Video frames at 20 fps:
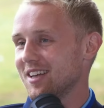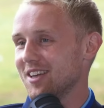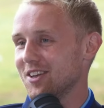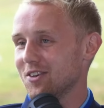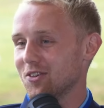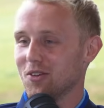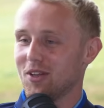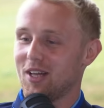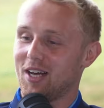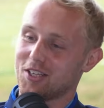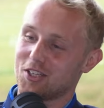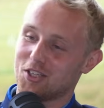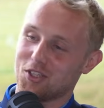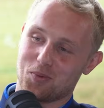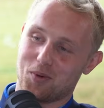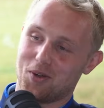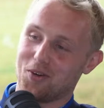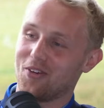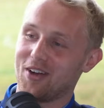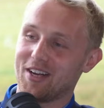
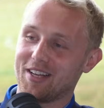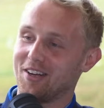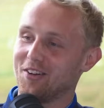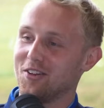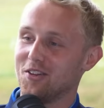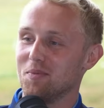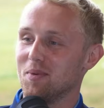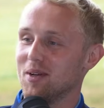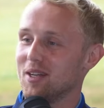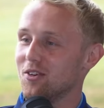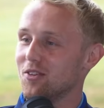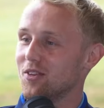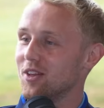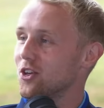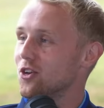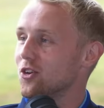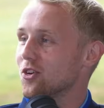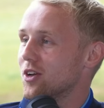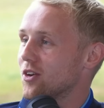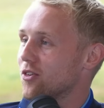lashes one right down the middle,
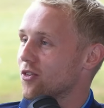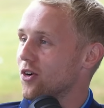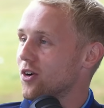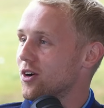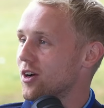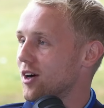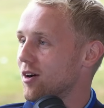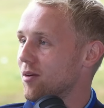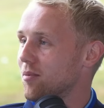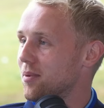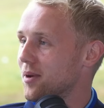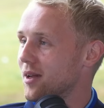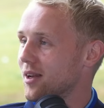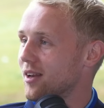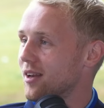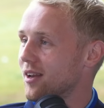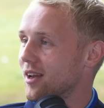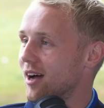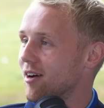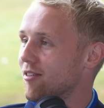then you can rock up
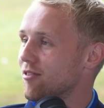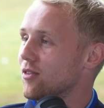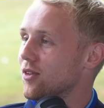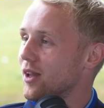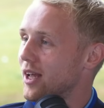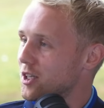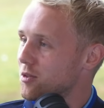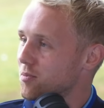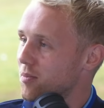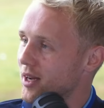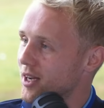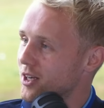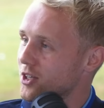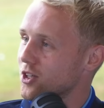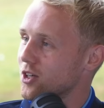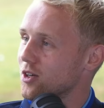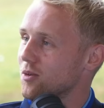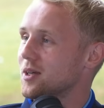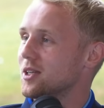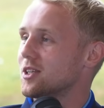and have less
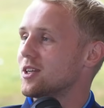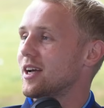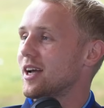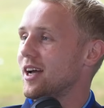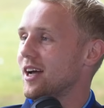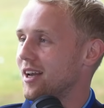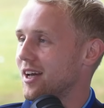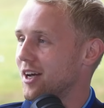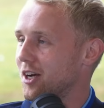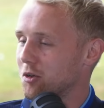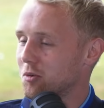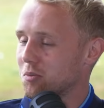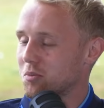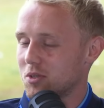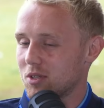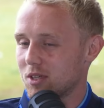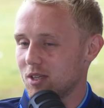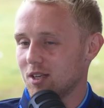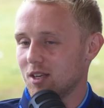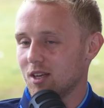pressure, which again
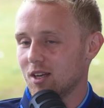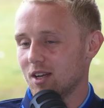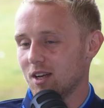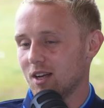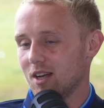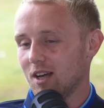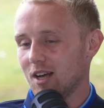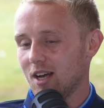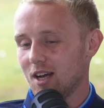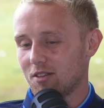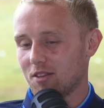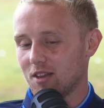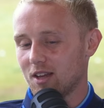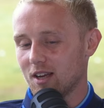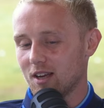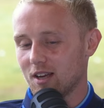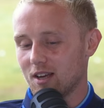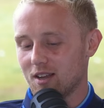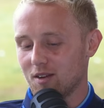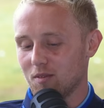helps. And I
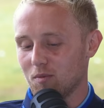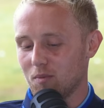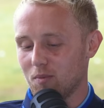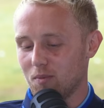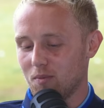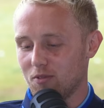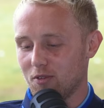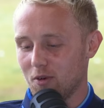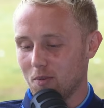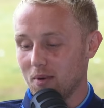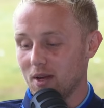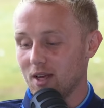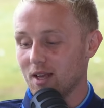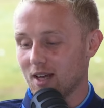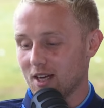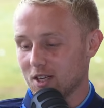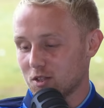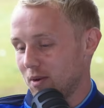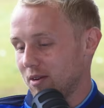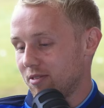think for me,
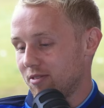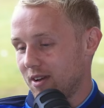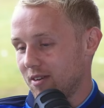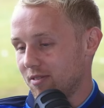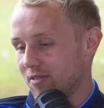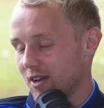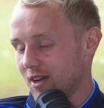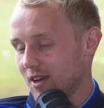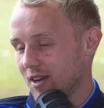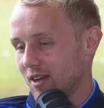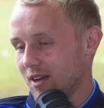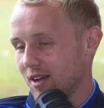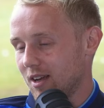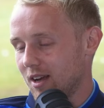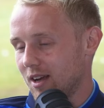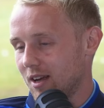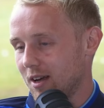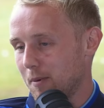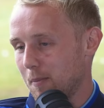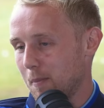that's my favourite
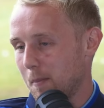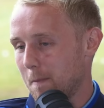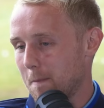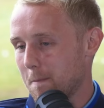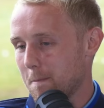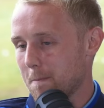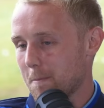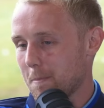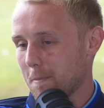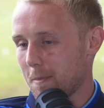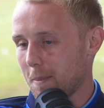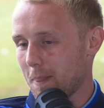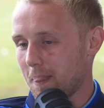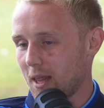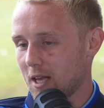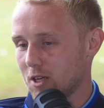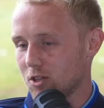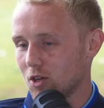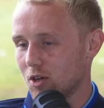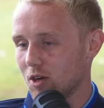
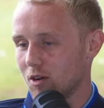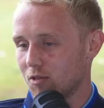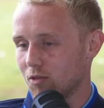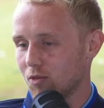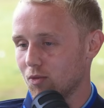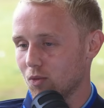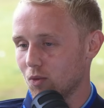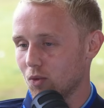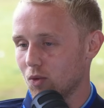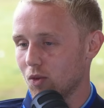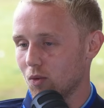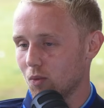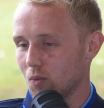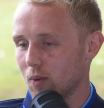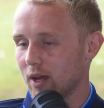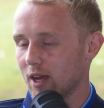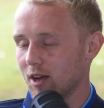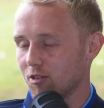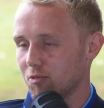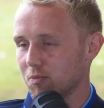sort of the
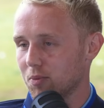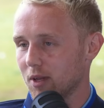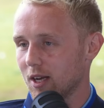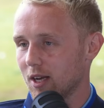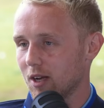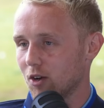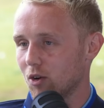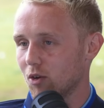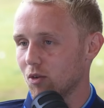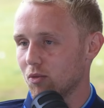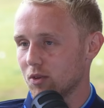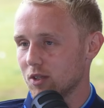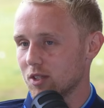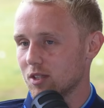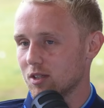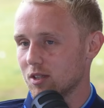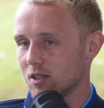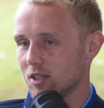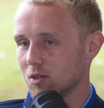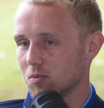way of playing golf
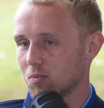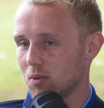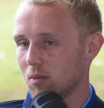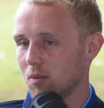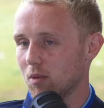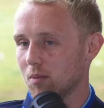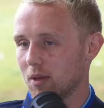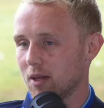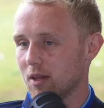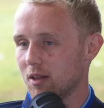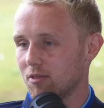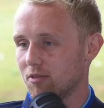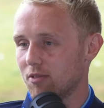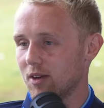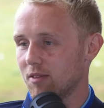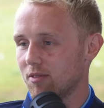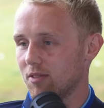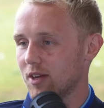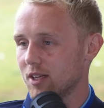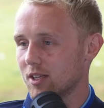is probably the
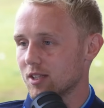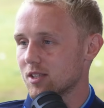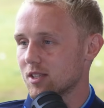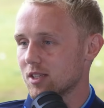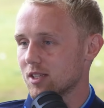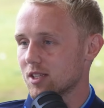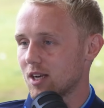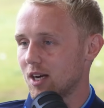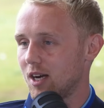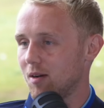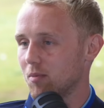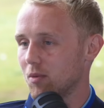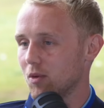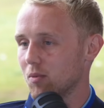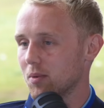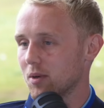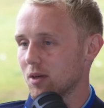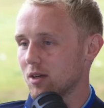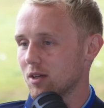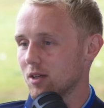favourite is to scramble,
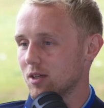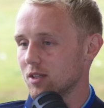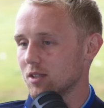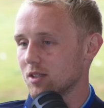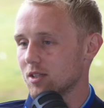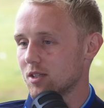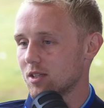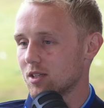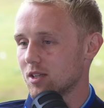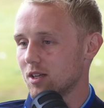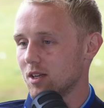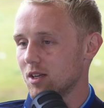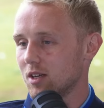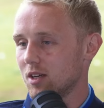because